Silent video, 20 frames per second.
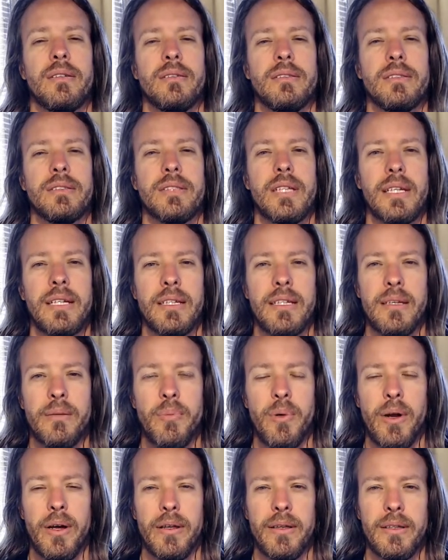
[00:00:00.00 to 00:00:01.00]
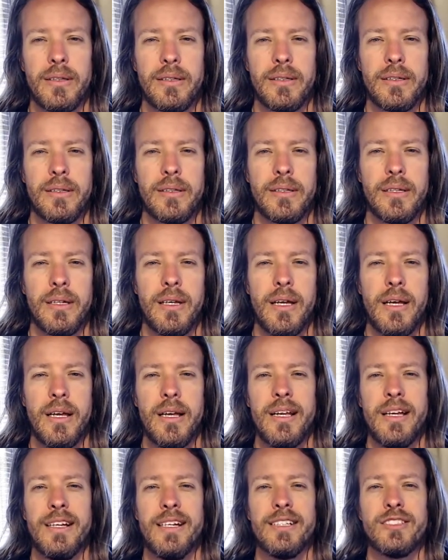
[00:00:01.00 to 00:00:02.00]
Just take a deep breath.
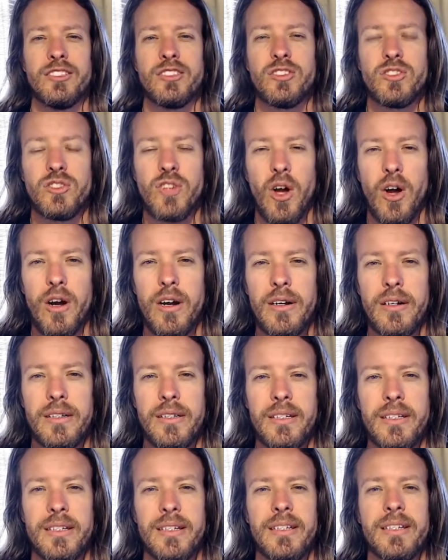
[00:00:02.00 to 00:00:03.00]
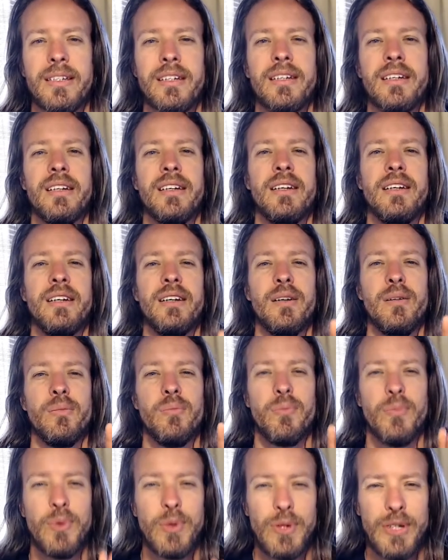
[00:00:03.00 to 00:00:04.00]
Start
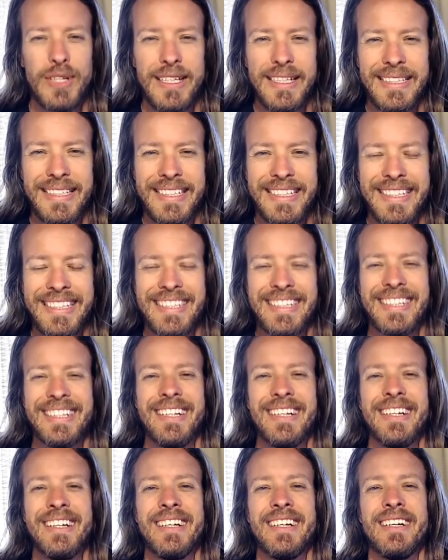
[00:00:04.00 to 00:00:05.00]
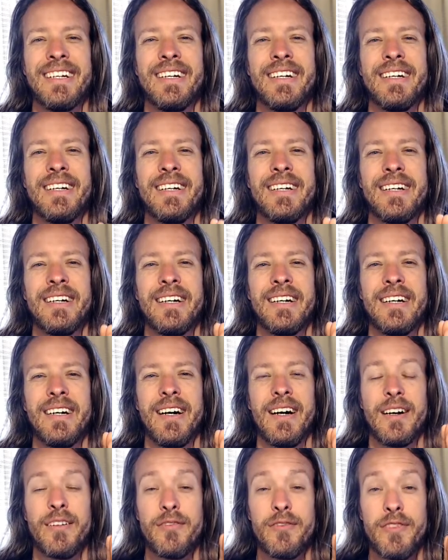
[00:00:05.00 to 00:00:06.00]
breathing
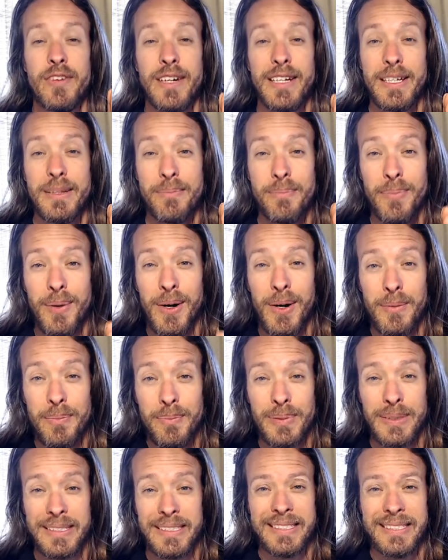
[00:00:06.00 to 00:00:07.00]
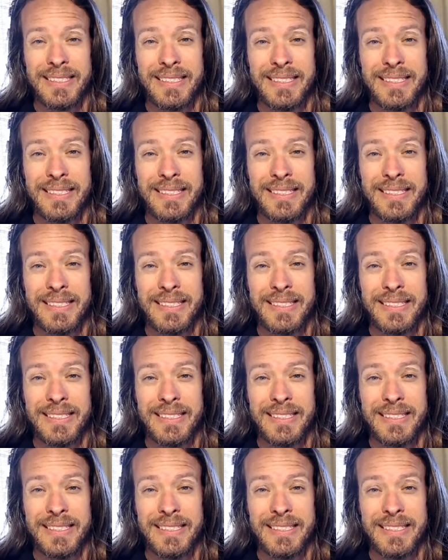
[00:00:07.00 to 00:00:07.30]
on fucking purpose.